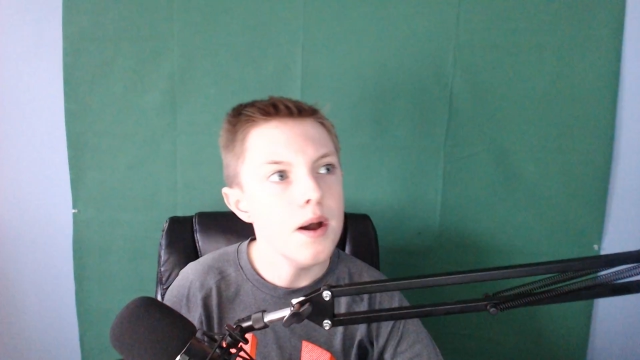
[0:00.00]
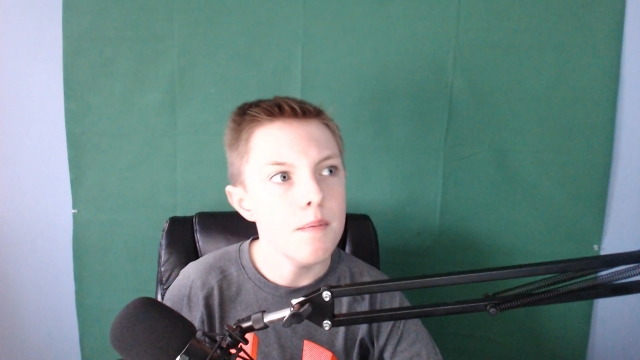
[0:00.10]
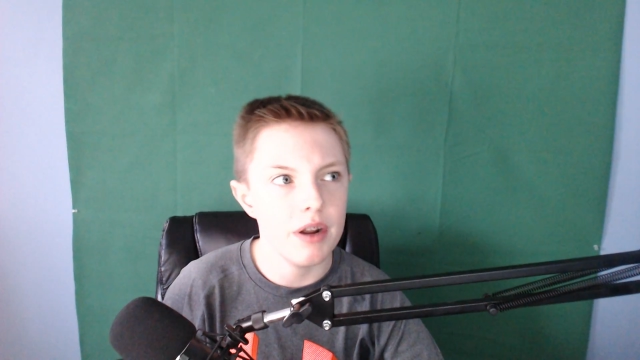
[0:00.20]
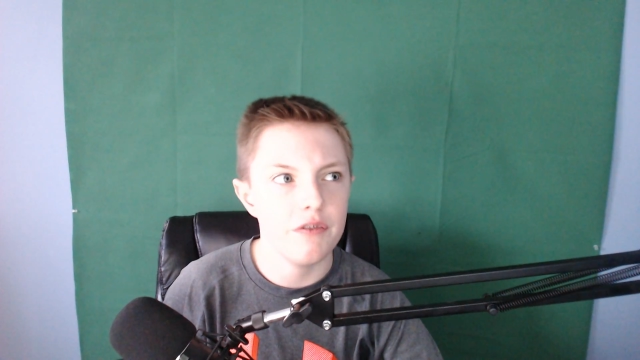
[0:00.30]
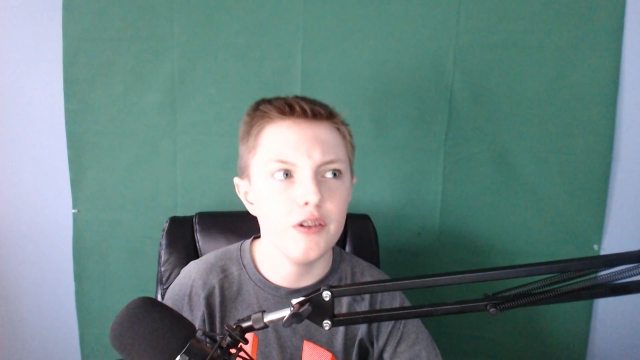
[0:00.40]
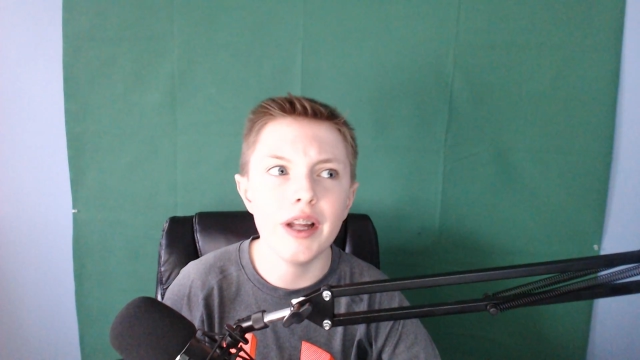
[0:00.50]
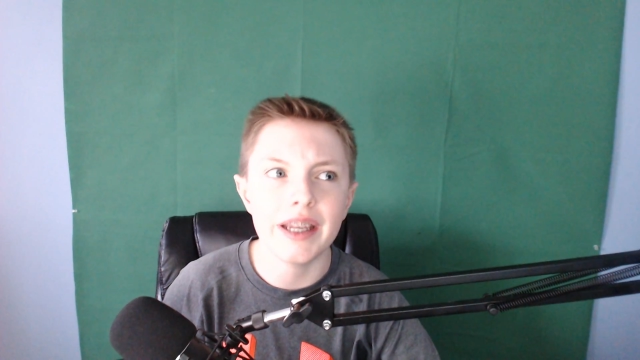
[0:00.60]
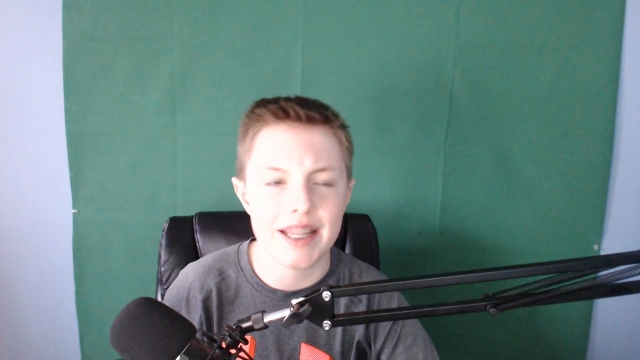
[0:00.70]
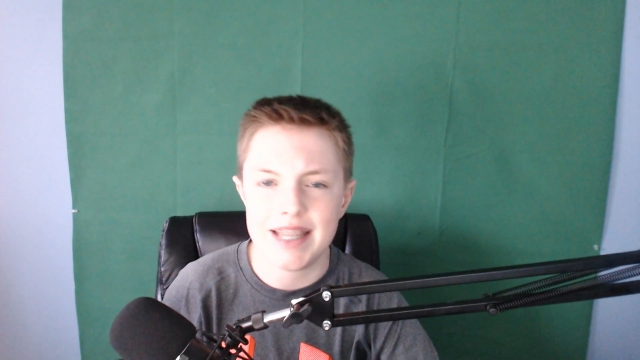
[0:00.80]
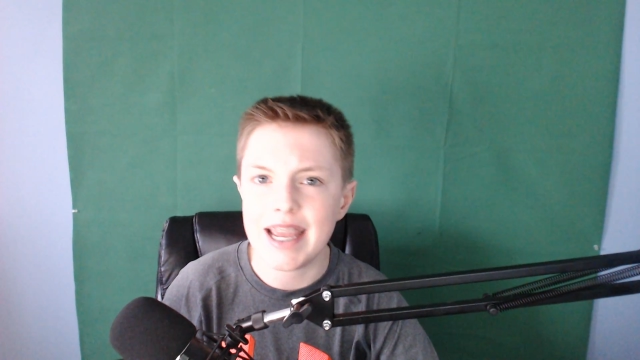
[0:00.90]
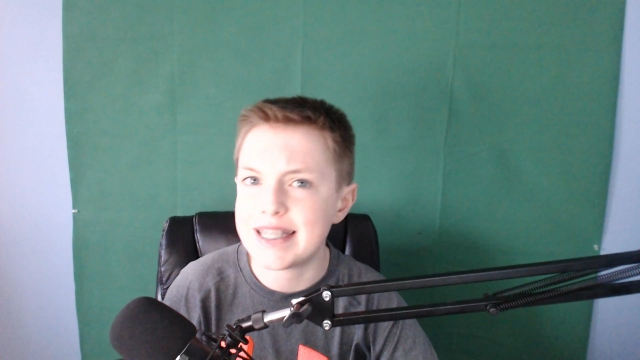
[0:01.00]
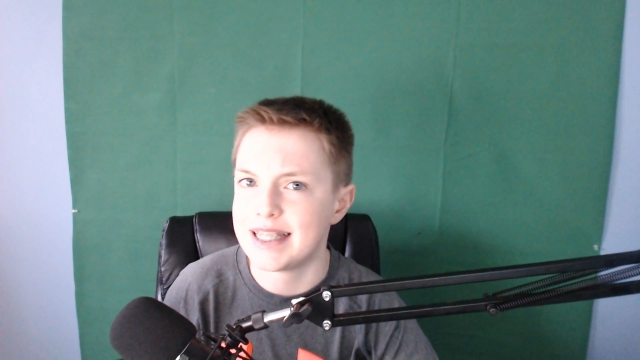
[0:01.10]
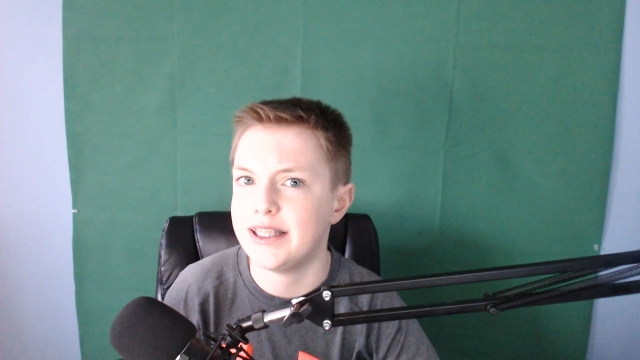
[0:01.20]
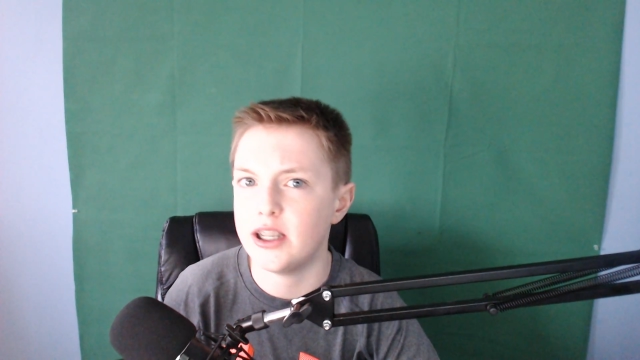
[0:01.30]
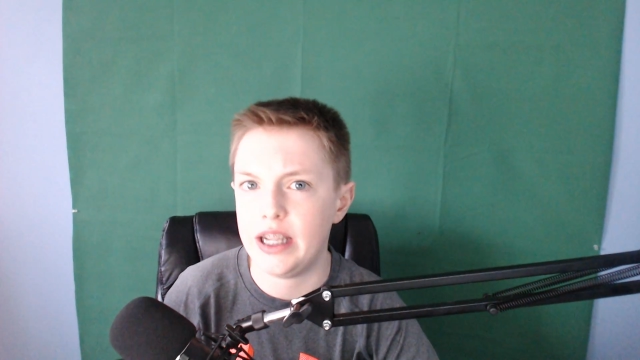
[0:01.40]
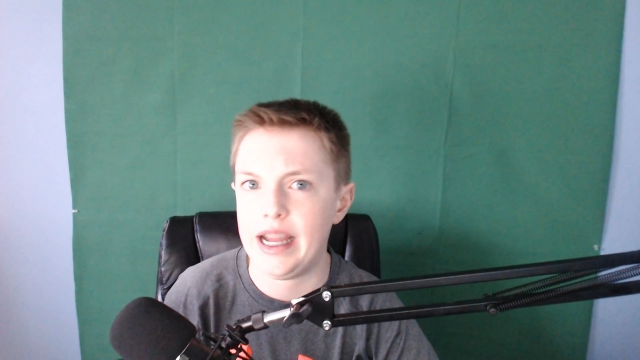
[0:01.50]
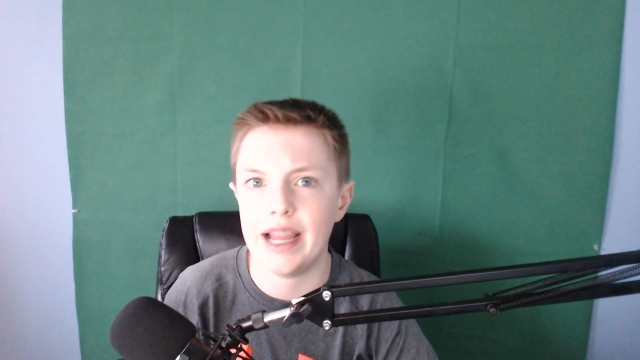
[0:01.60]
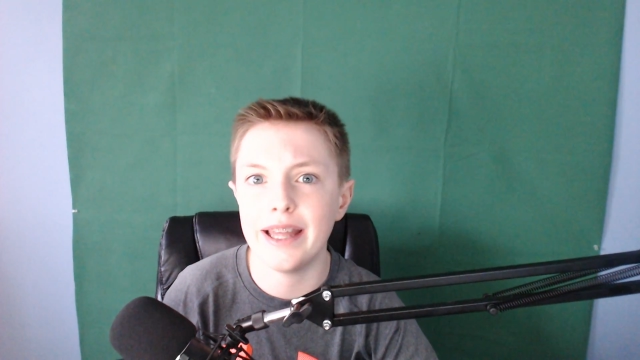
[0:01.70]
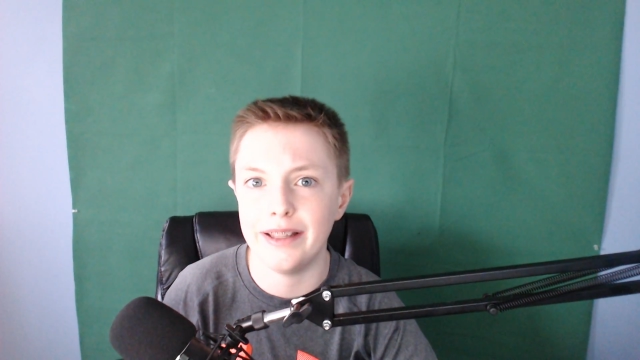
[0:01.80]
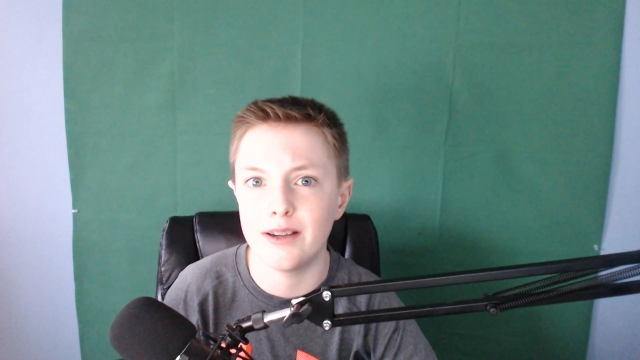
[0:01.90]
but I feel like it takes a like I
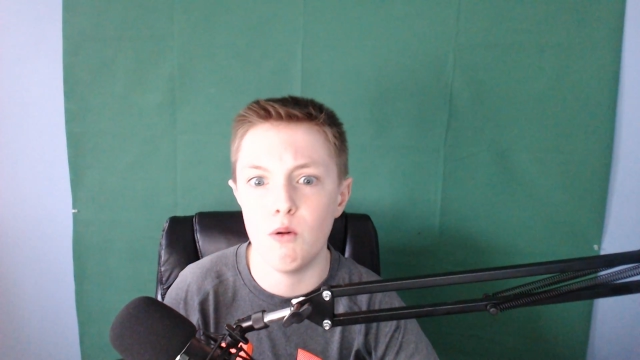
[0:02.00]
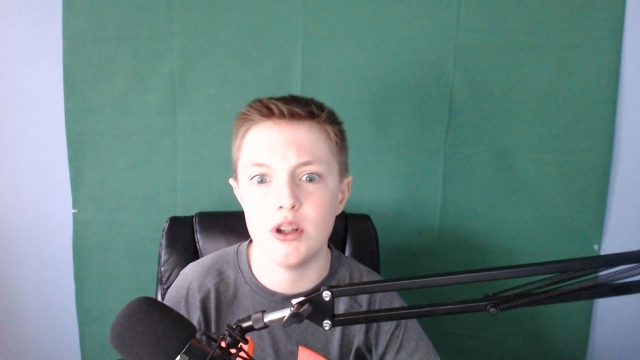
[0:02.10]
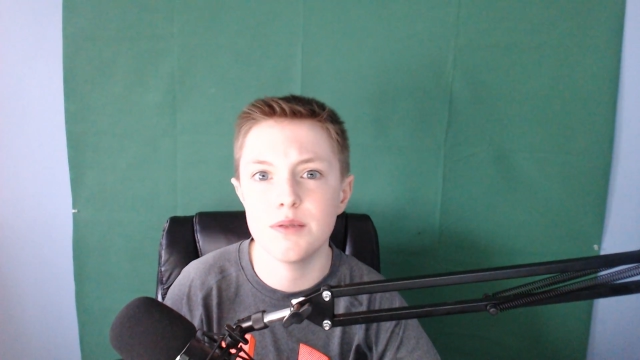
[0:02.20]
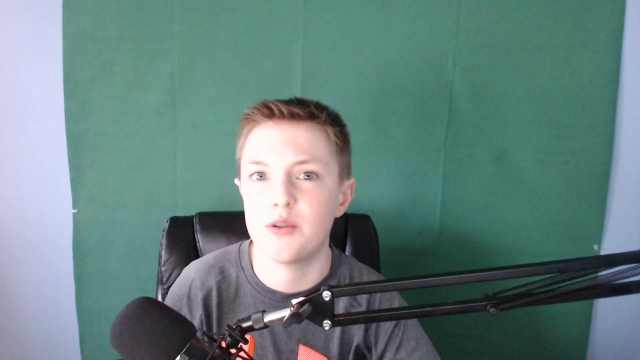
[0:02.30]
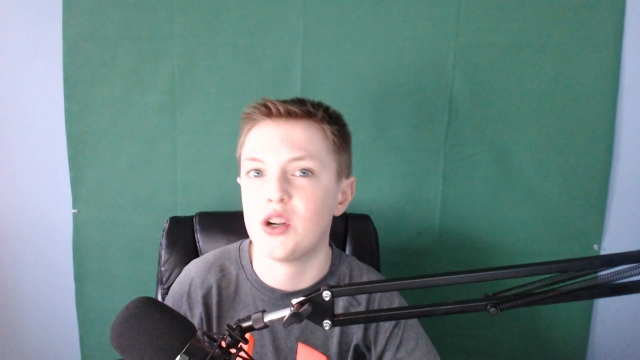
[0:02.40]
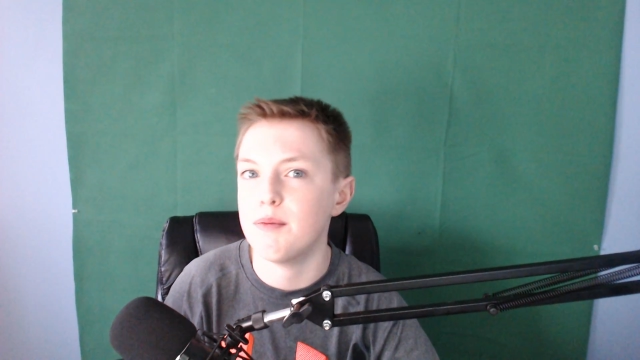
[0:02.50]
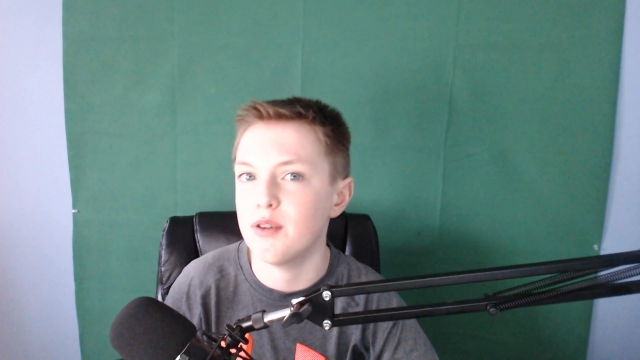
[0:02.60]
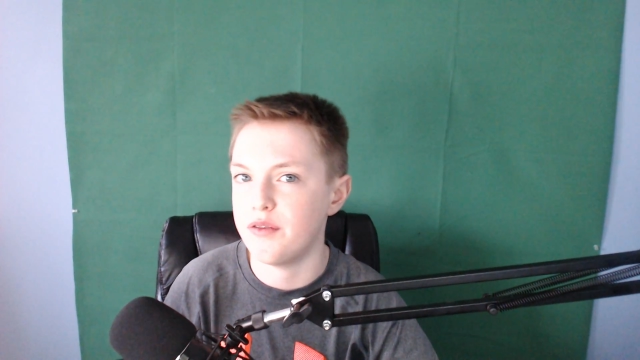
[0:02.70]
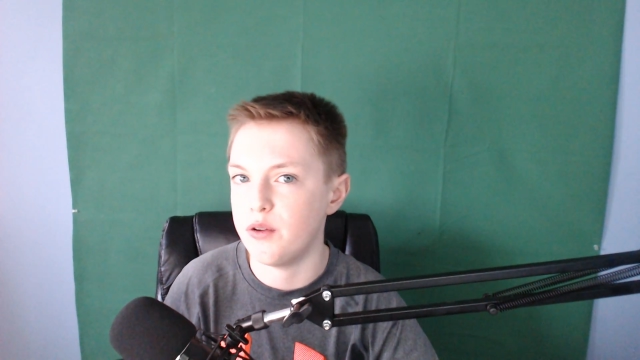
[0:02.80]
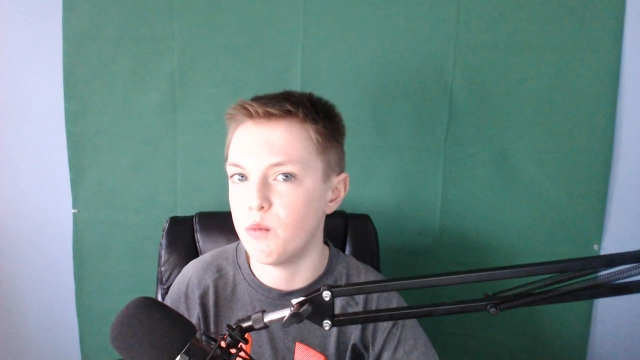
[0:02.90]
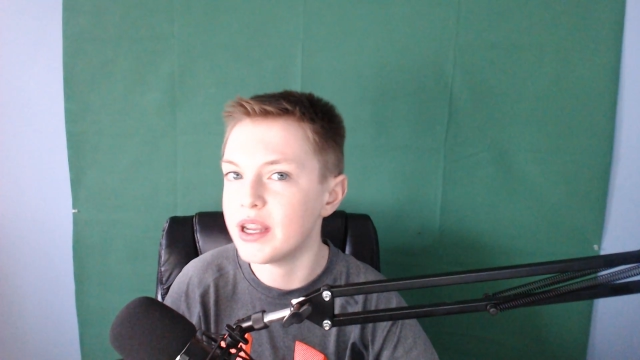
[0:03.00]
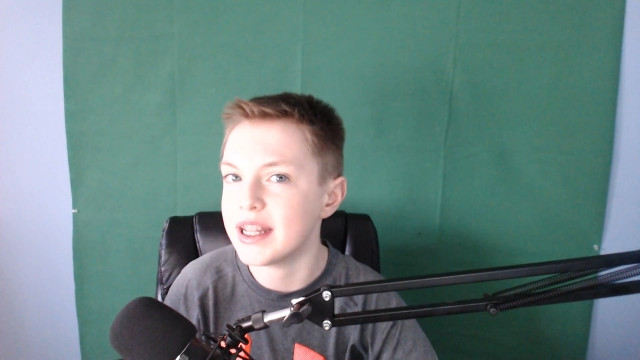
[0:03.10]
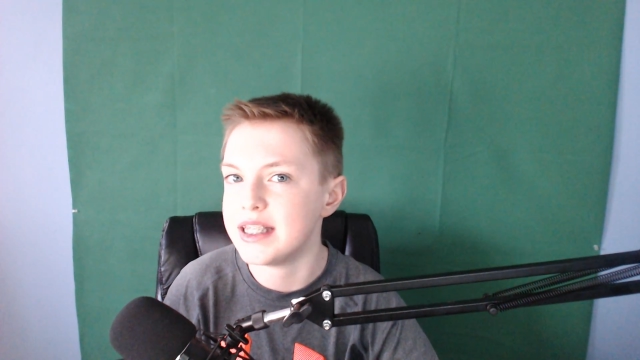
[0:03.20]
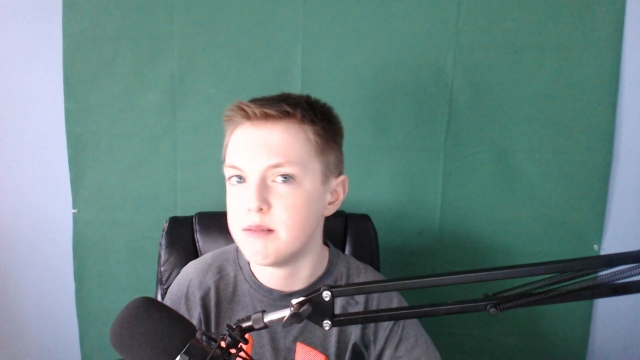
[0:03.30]
get like a one subscriber every week it seems.